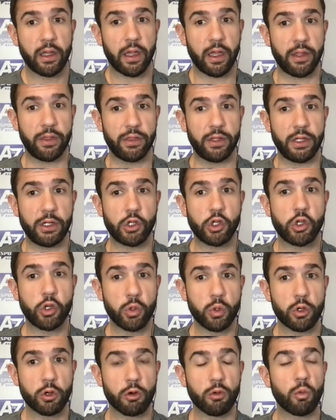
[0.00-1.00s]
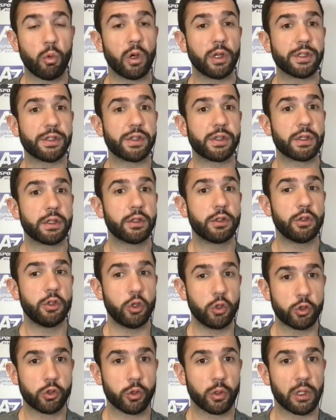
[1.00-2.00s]
and the shooter was
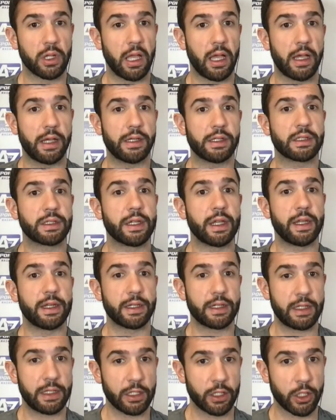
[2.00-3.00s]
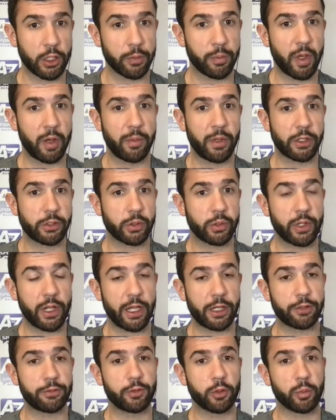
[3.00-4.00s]
neutralized and killed by Metro
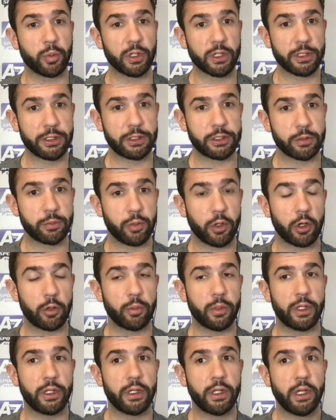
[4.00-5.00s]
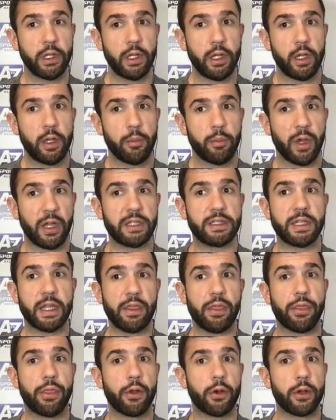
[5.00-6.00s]
Nashville Police Department by
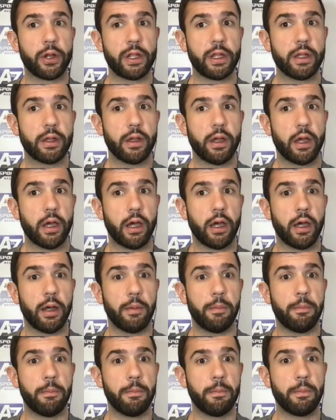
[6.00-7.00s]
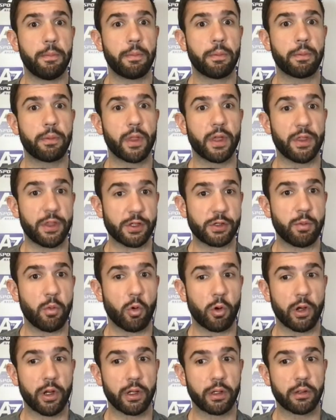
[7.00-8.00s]
10:30 this
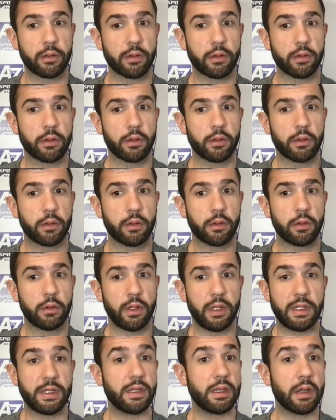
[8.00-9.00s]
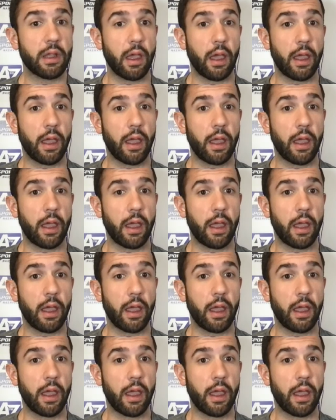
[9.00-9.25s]
morning. And